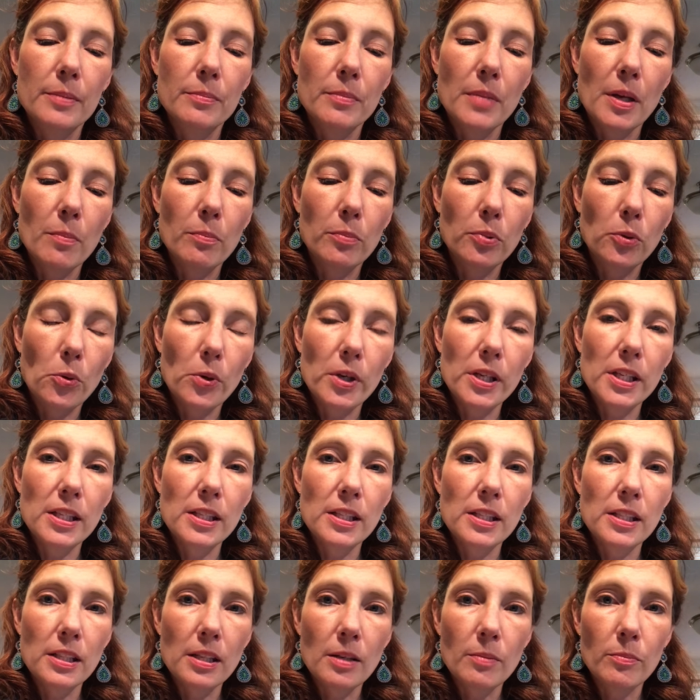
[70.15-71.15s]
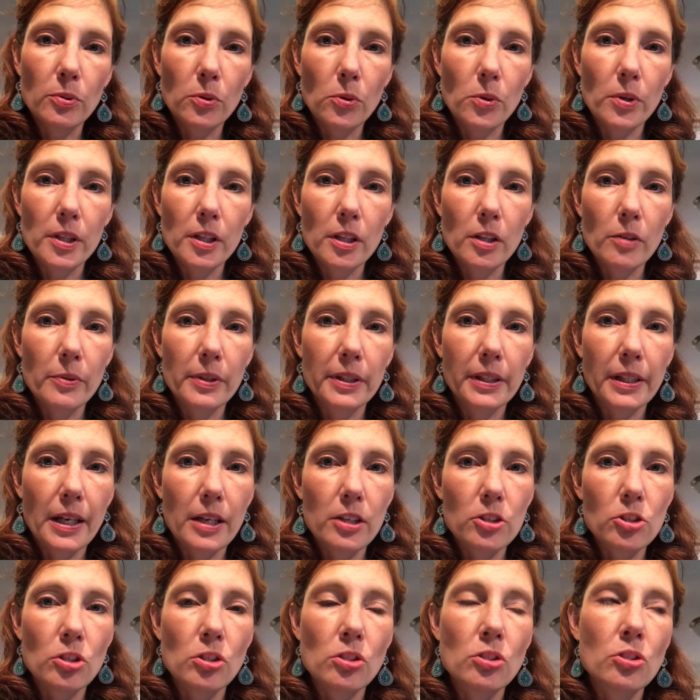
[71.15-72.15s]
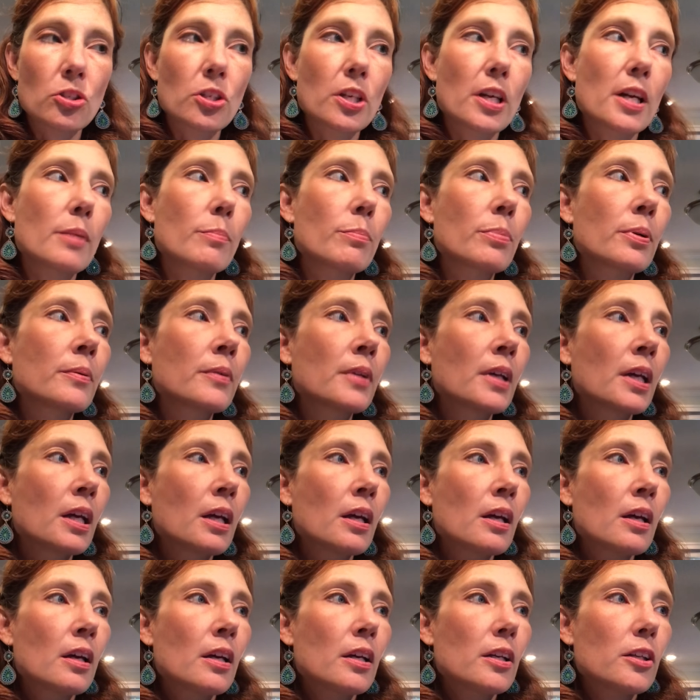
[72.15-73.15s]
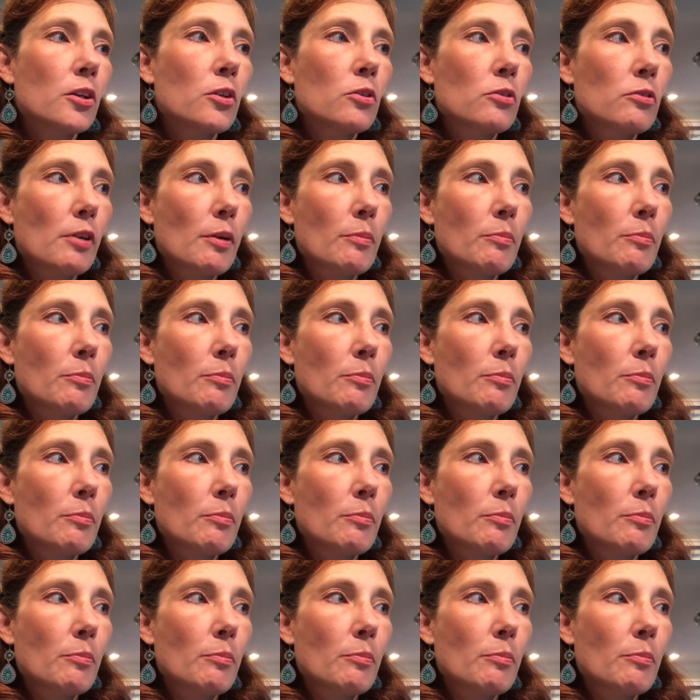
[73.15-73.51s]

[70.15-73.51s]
employee-employer relationship. Union